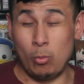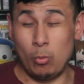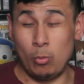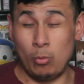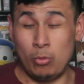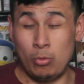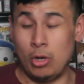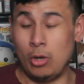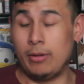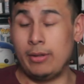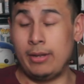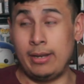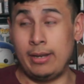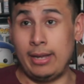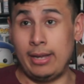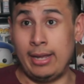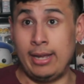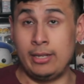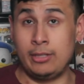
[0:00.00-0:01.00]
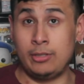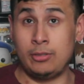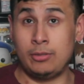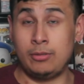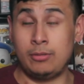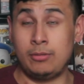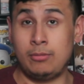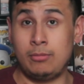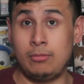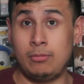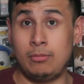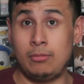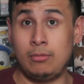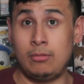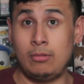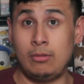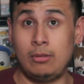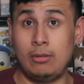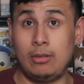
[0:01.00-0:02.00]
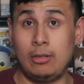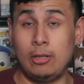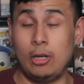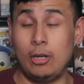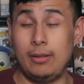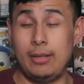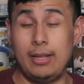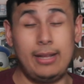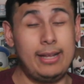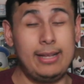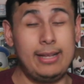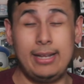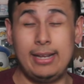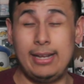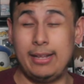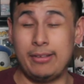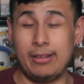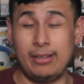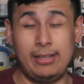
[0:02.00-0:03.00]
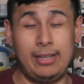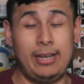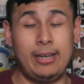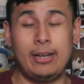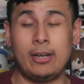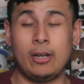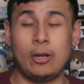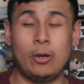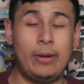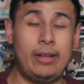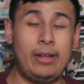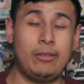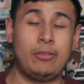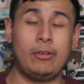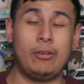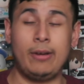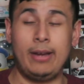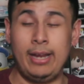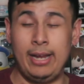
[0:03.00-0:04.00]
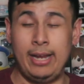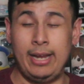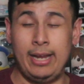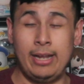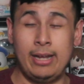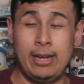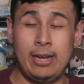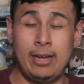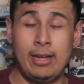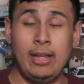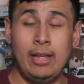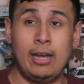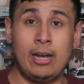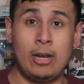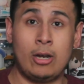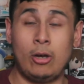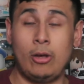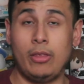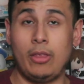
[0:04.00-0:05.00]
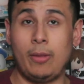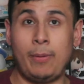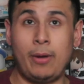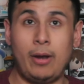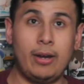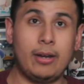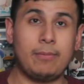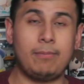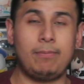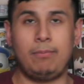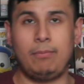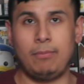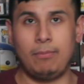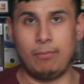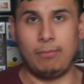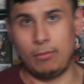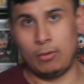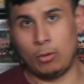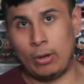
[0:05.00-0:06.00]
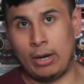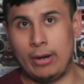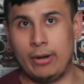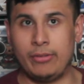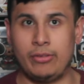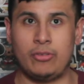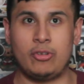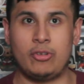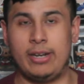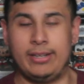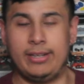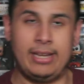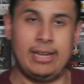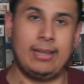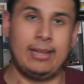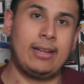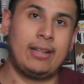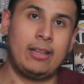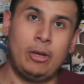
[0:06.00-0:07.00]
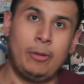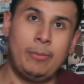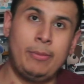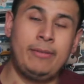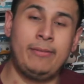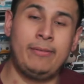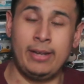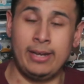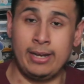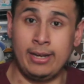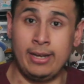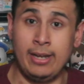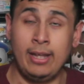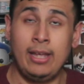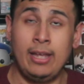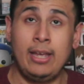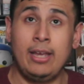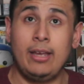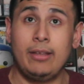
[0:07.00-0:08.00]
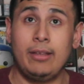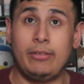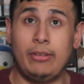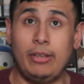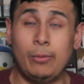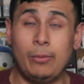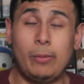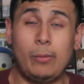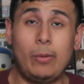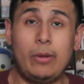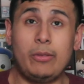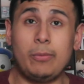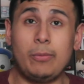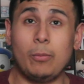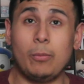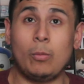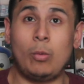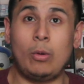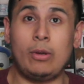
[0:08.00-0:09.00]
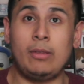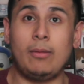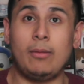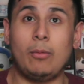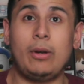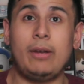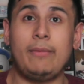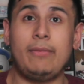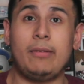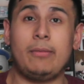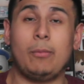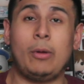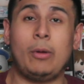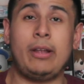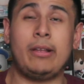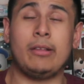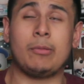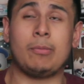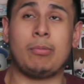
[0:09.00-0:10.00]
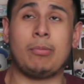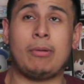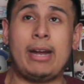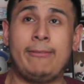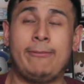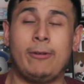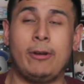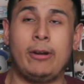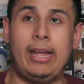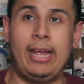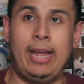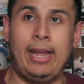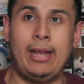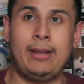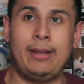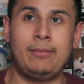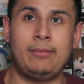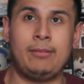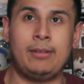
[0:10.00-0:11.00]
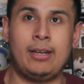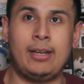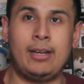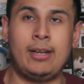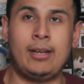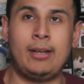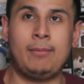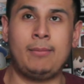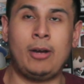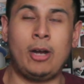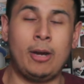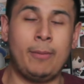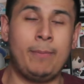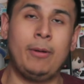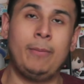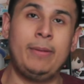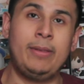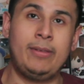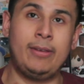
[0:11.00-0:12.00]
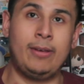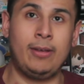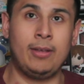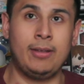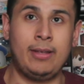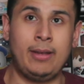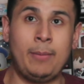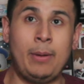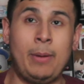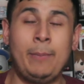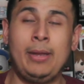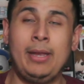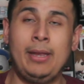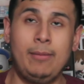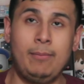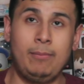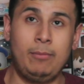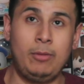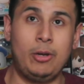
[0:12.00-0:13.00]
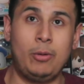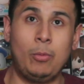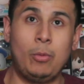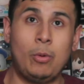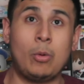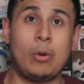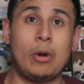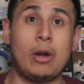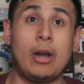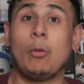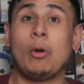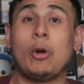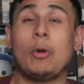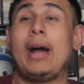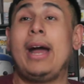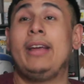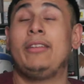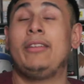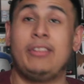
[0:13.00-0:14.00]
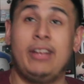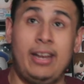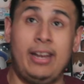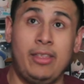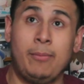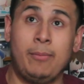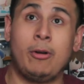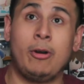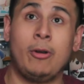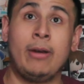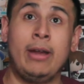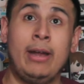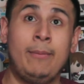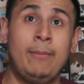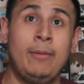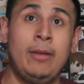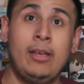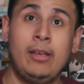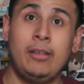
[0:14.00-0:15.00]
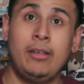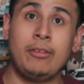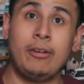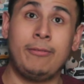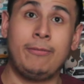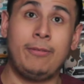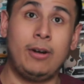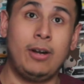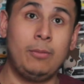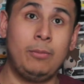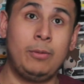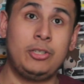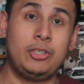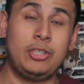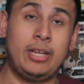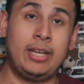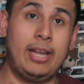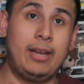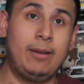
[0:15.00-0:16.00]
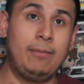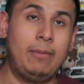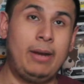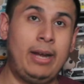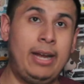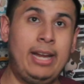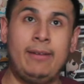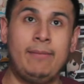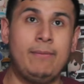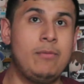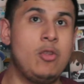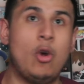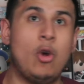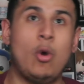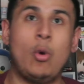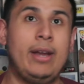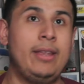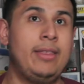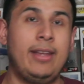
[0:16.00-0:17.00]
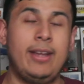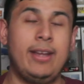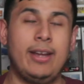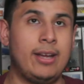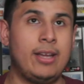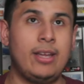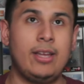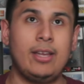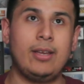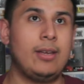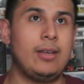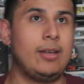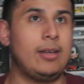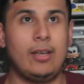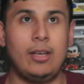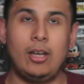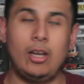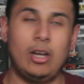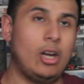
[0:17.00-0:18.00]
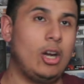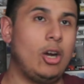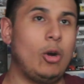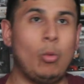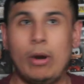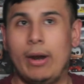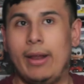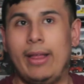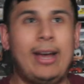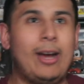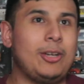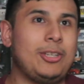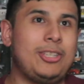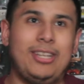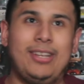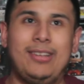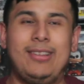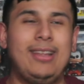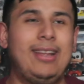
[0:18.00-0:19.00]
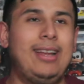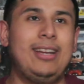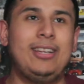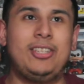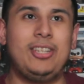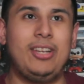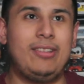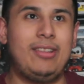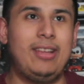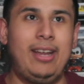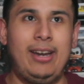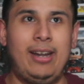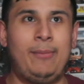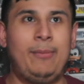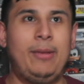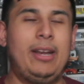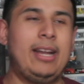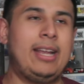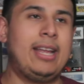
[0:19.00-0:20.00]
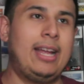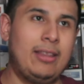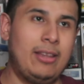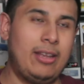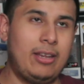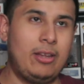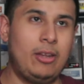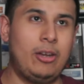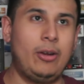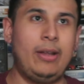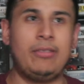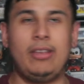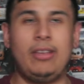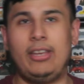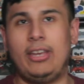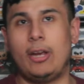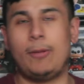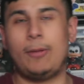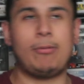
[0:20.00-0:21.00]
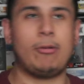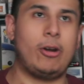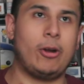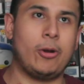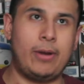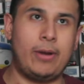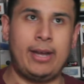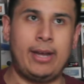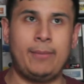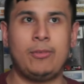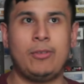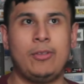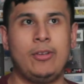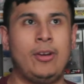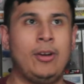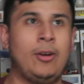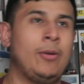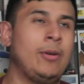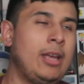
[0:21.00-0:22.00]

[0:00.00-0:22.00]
Nolan and Selena go answer a call in the park. Juarez is trying to get like a little bit of like a see what has Bradford and Harper been telling you, like, about me? You know, where do I stand in the program so far? Which, again, I have no idea where the hell she's at. I mean, again, like, you know, it's a year program, so